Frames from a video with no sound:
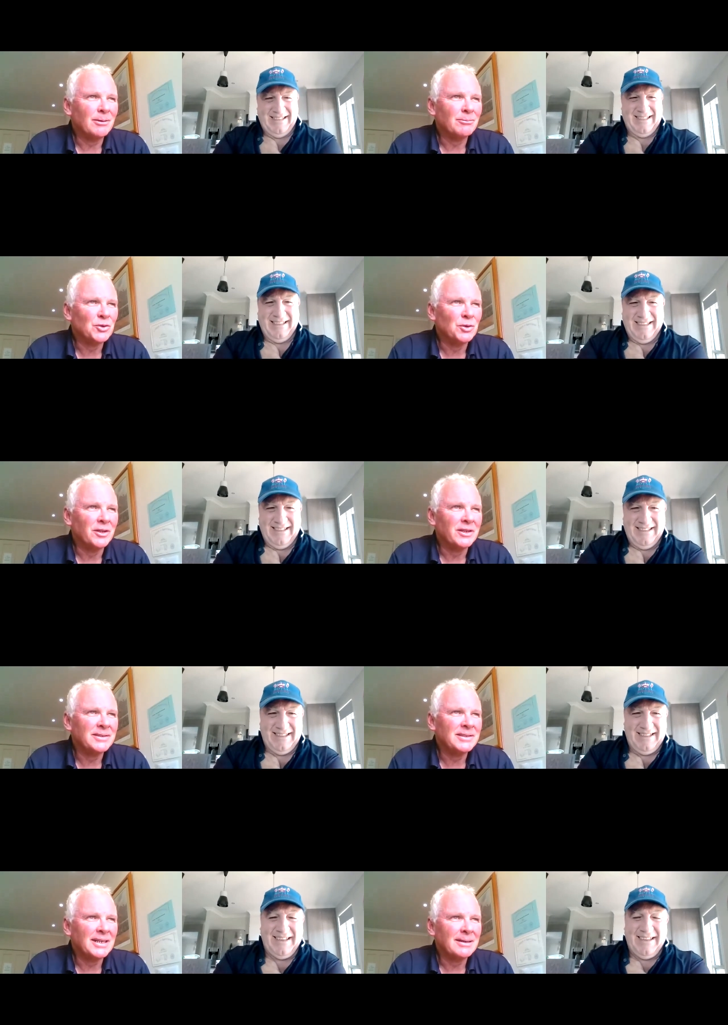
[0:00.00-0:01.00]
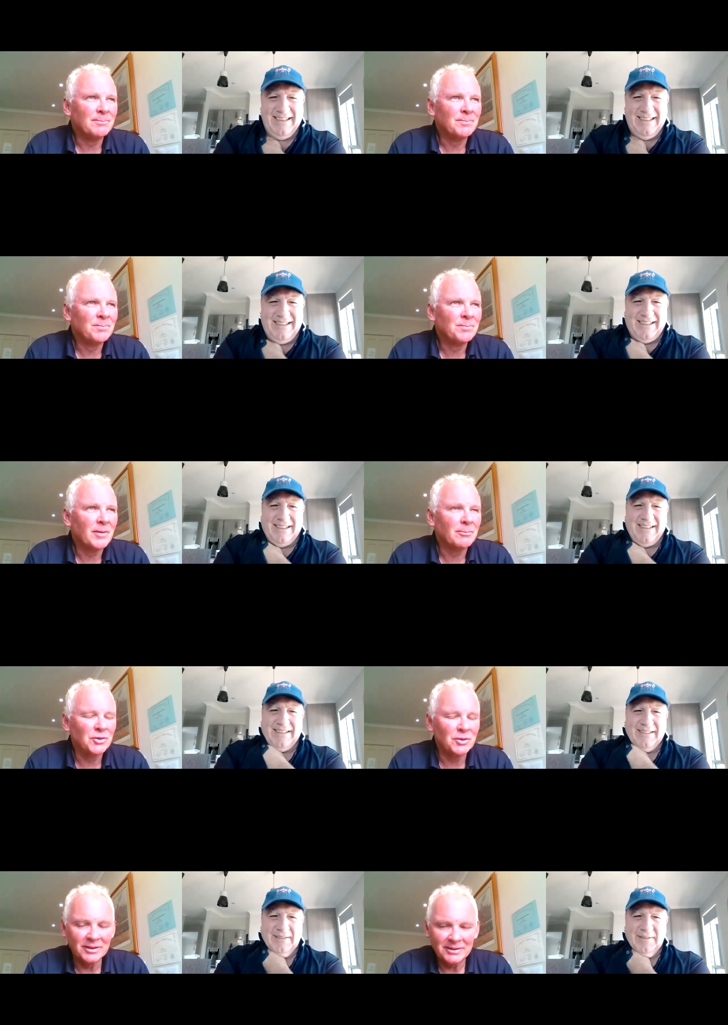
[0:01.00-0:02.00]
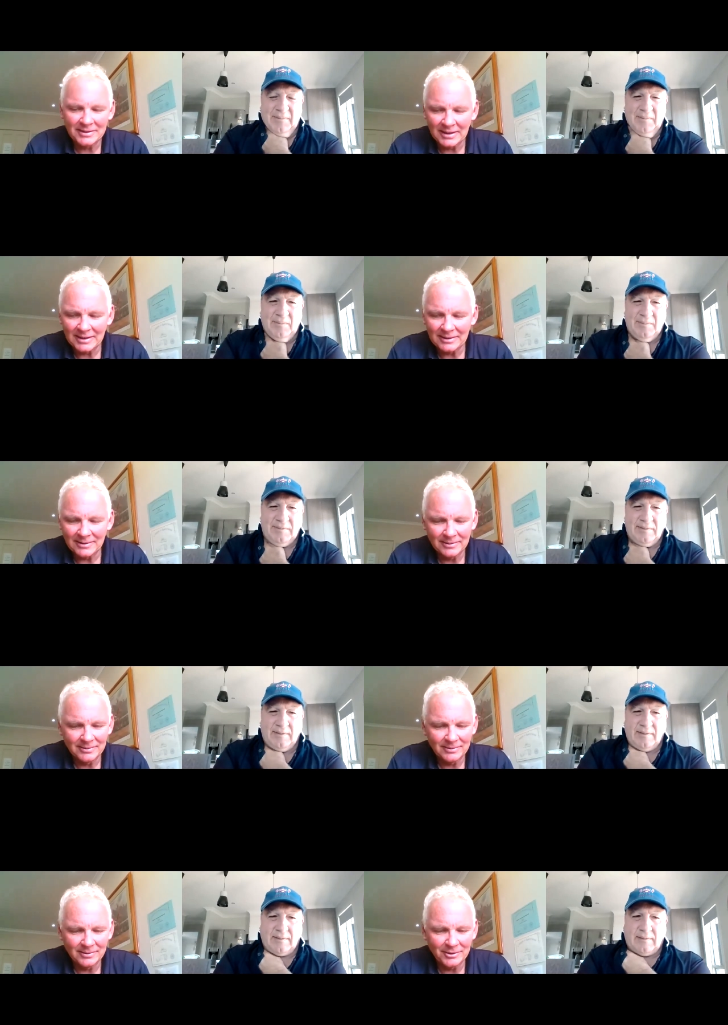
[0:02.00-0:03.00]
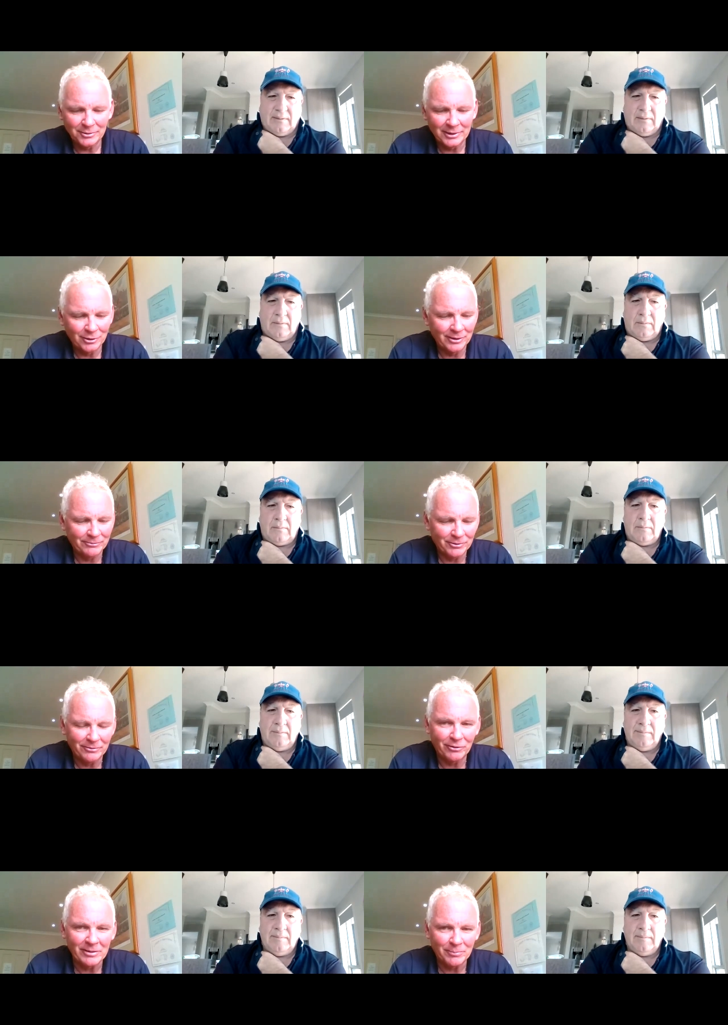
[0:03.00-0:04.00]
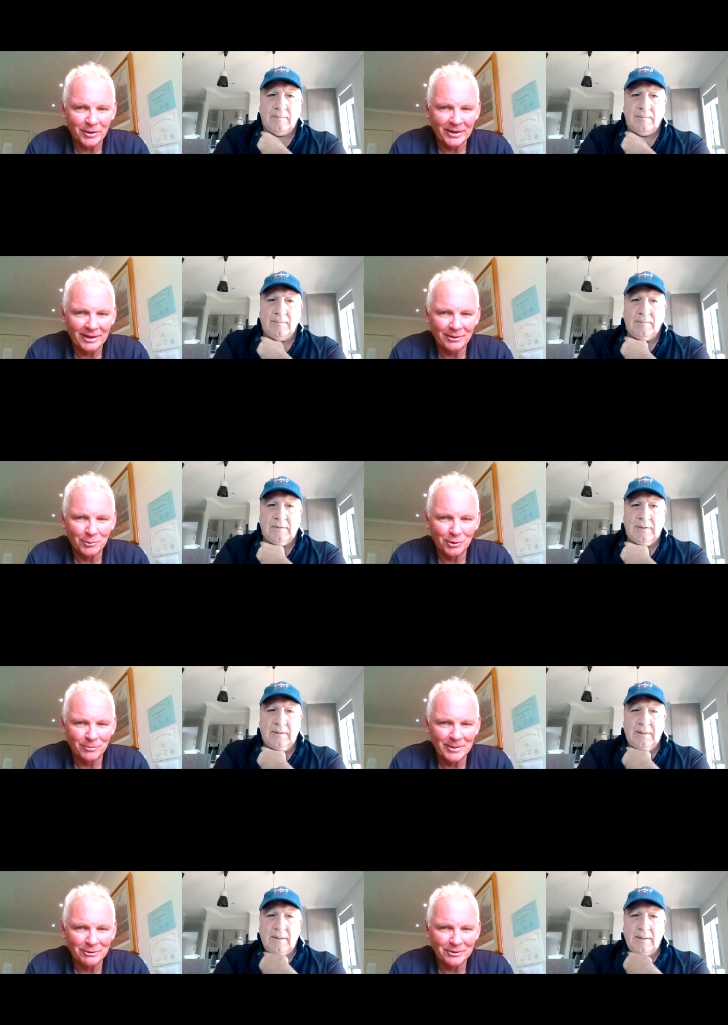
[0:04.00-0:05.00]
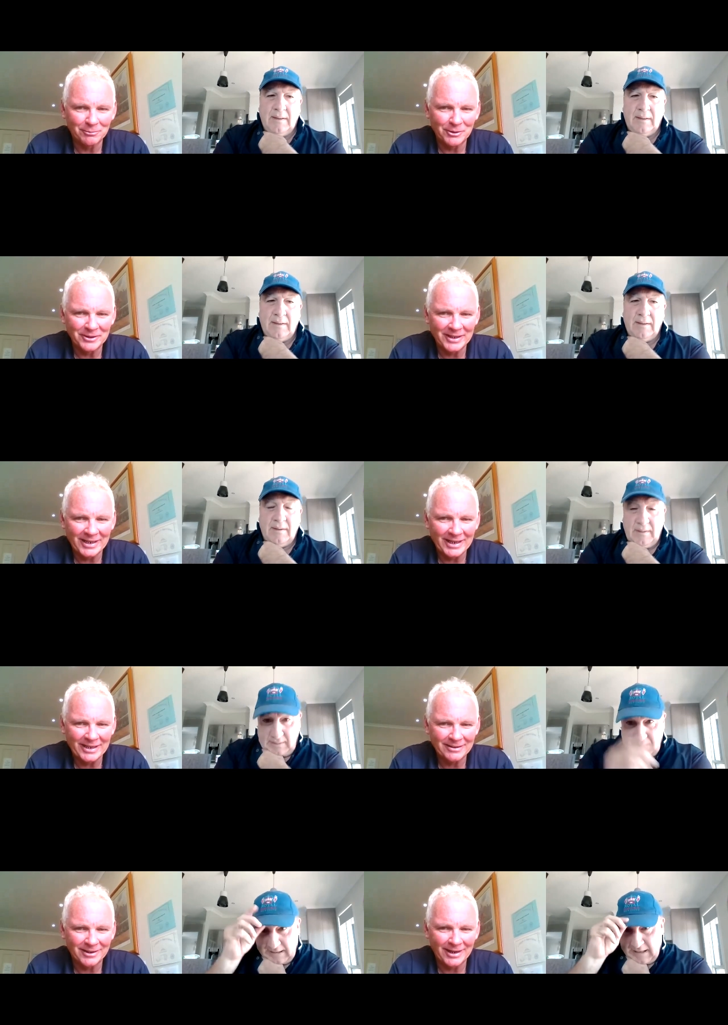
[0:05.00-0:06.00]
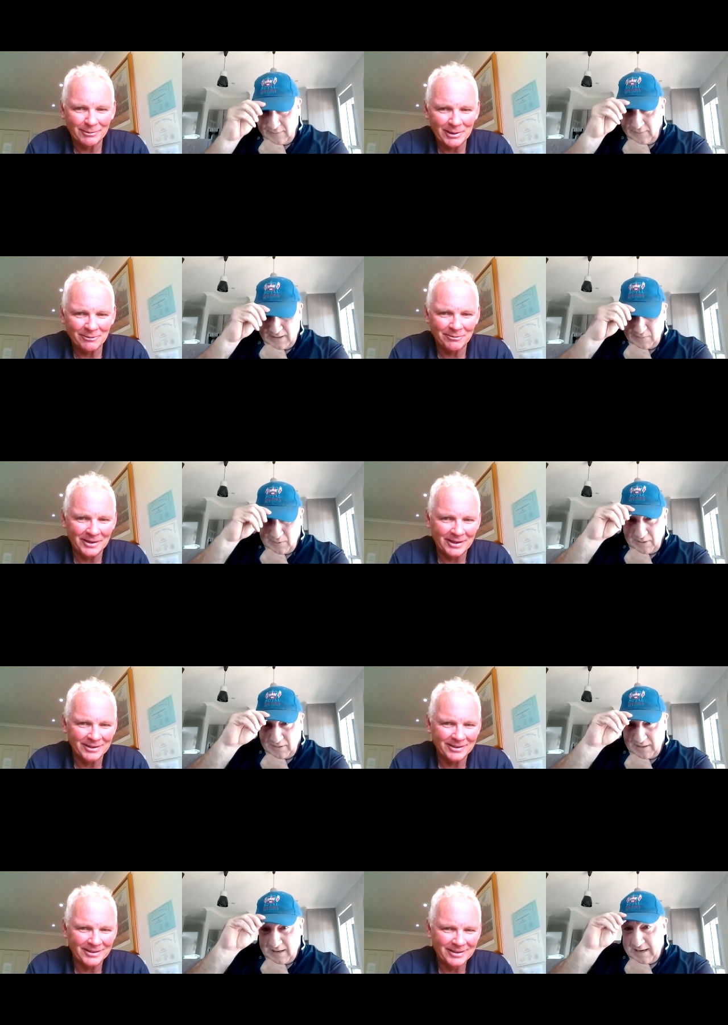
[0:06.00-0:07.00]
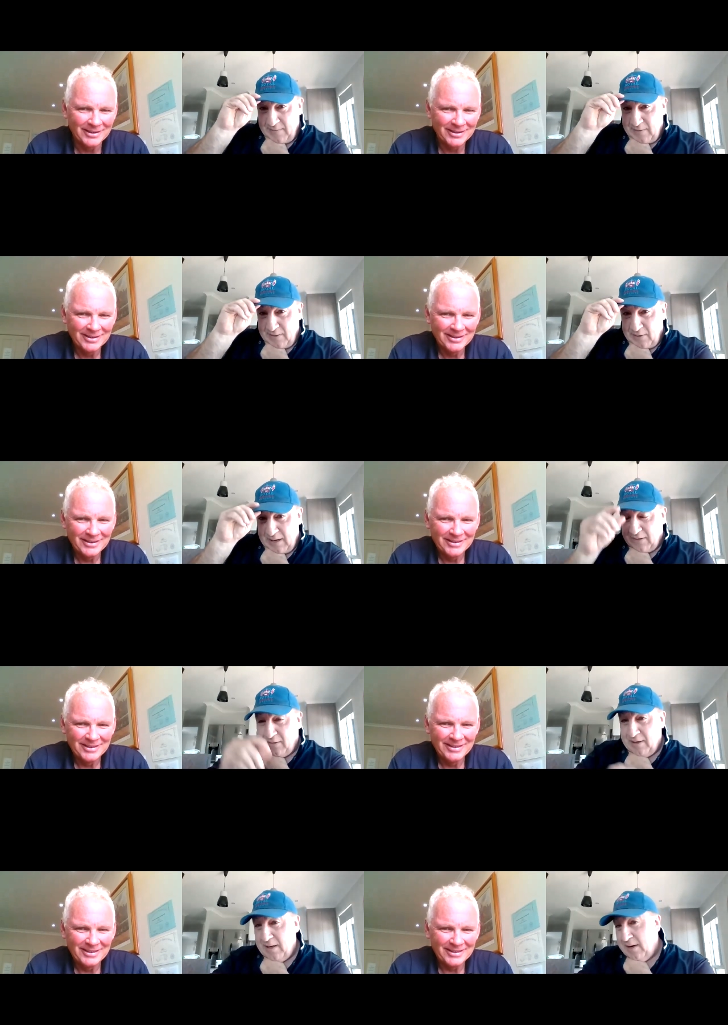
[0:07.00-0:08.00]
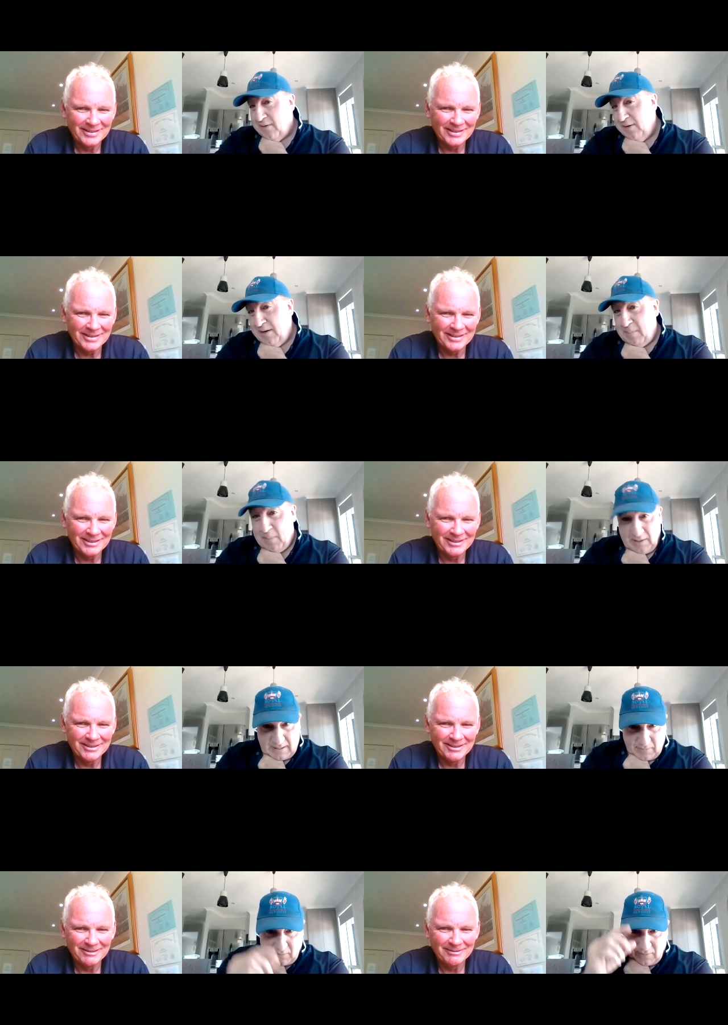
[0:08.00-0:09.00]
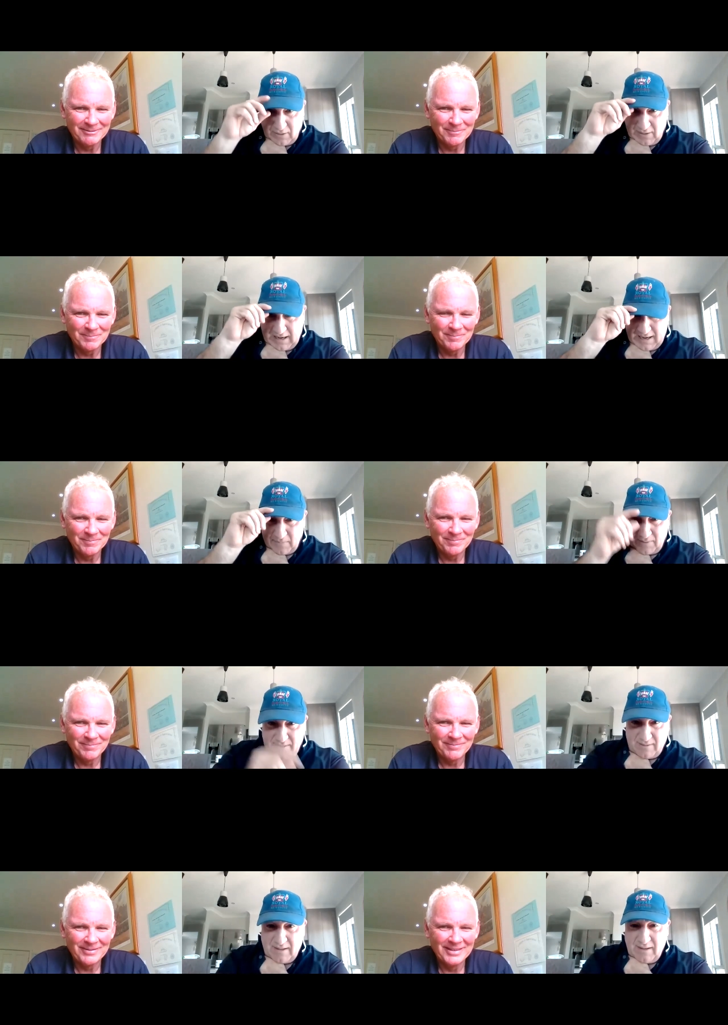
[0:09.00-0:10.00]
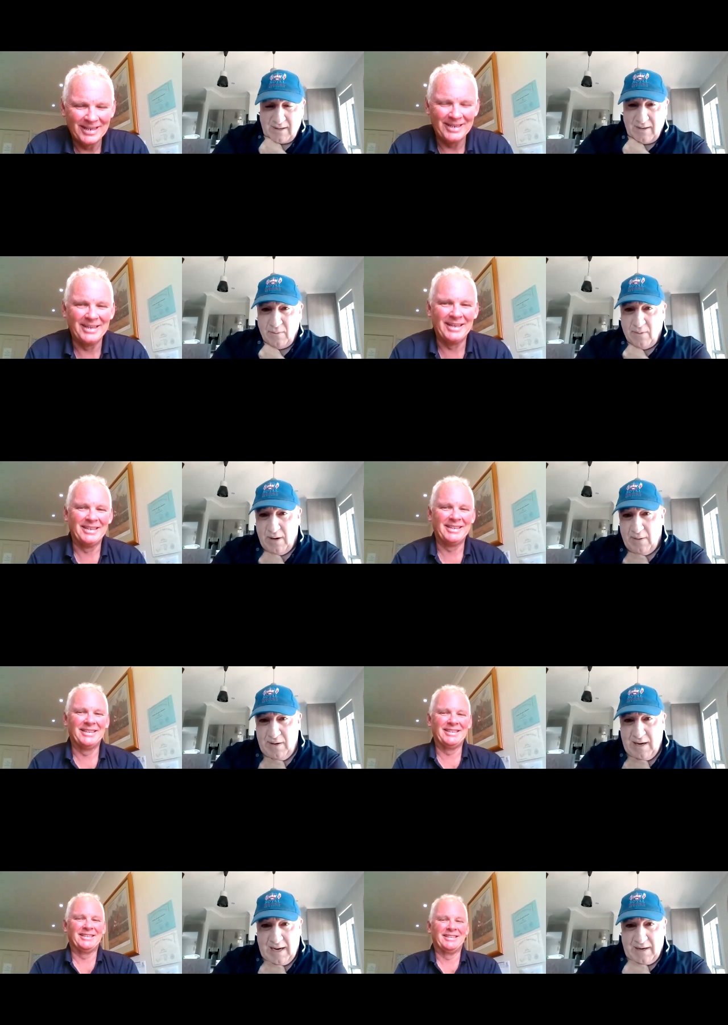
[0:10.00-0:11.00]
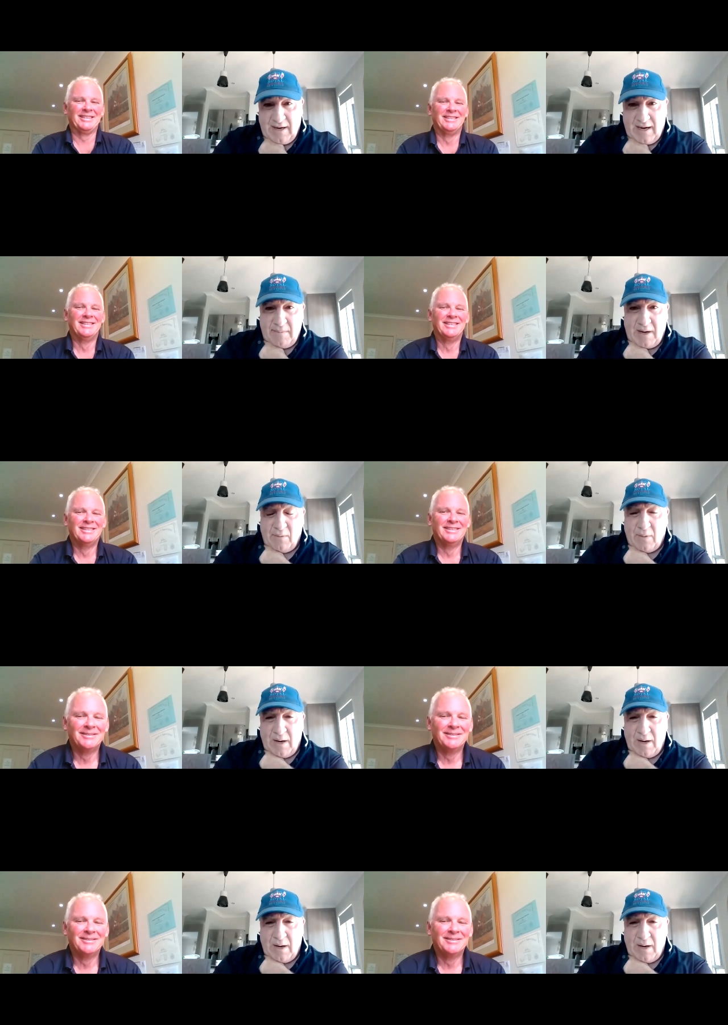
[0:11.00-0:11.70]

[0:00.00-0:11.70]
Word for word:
Speaker 1: I'm sure that um, I'm sure that uh, you're in line for a free pot out at the Royal Meredith wearing that hat.
Speaker 2: I don't yeah, know I've done well today, haven't I? I actually accidentally picked up the wrong hat, but wherever you are, Damo, it